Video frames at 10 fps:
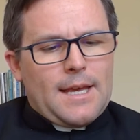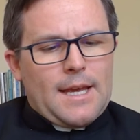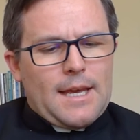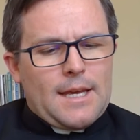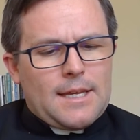
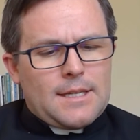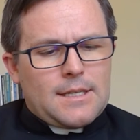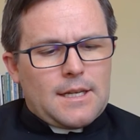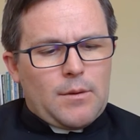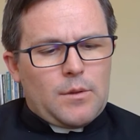And
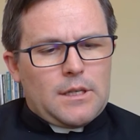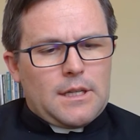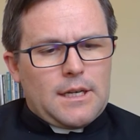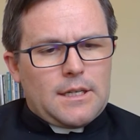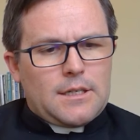I really
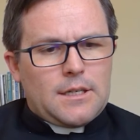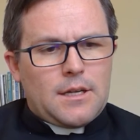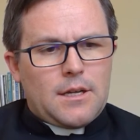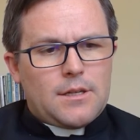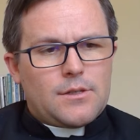liked
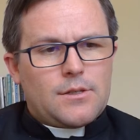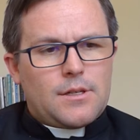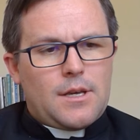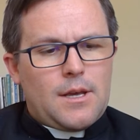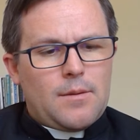a
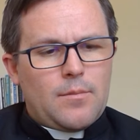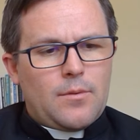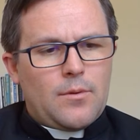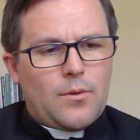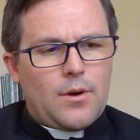scheme
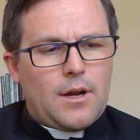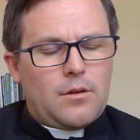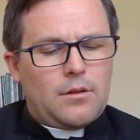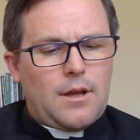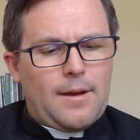or an
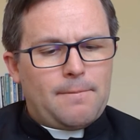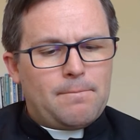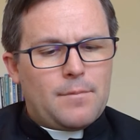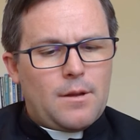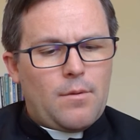outline
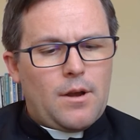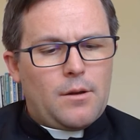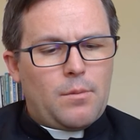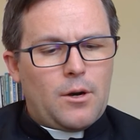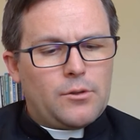that Randy
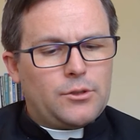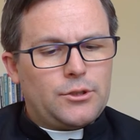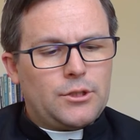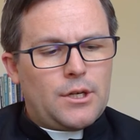Pausch